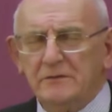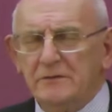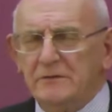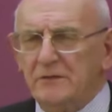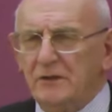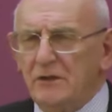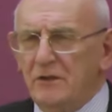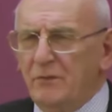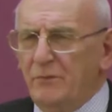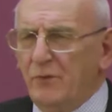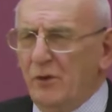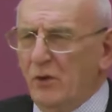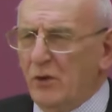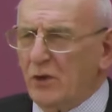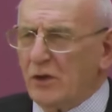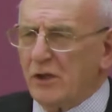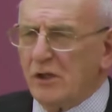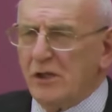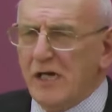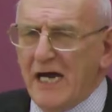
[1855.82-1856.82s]
who bore
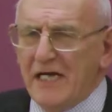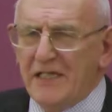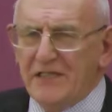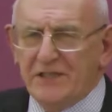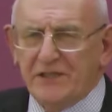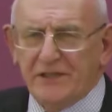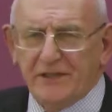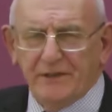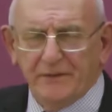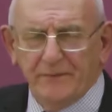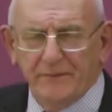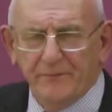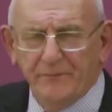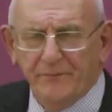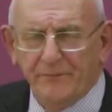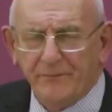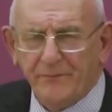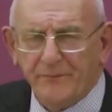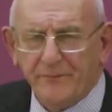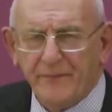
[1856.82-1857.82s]
Christ?
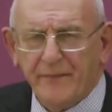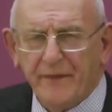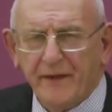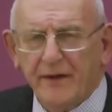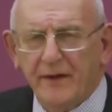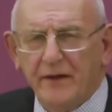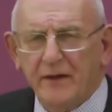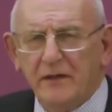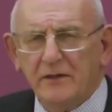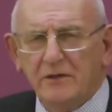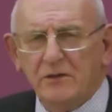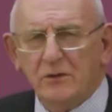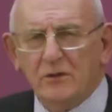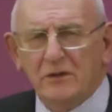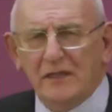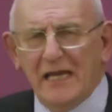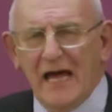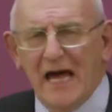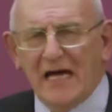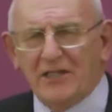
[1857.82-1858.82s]
You know the
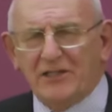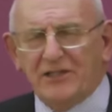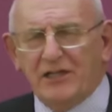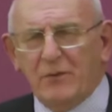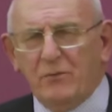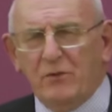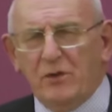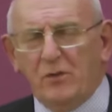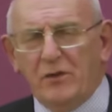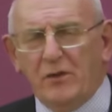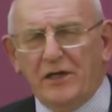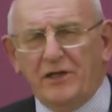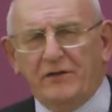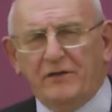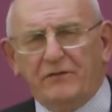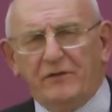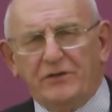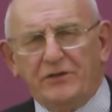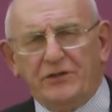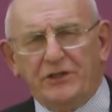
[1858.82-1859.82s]
last time we read of
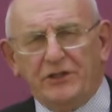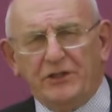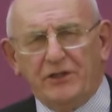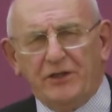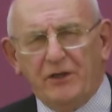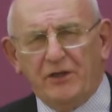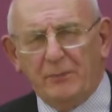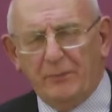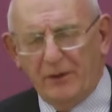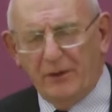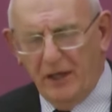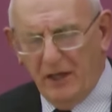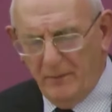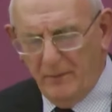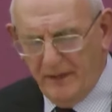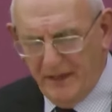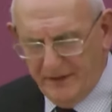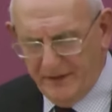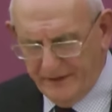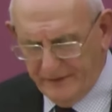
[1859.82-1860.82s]
her, she's in a prayer
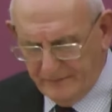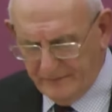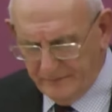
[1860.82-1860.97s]
meeting.